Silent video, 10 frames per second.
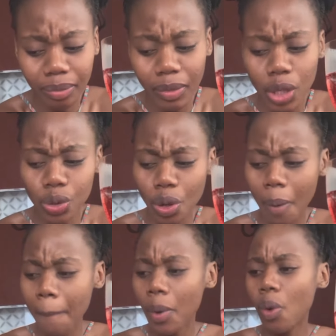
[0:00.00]

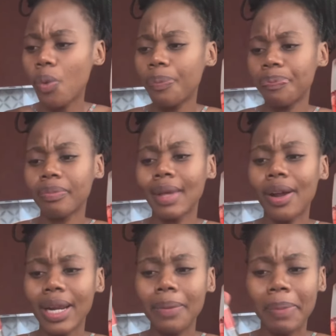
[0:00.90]
strong bone,
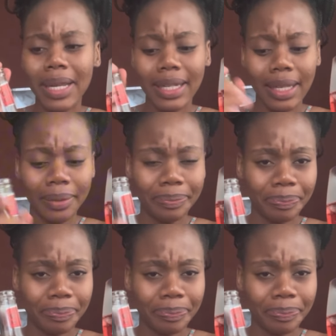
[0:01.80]
red berry.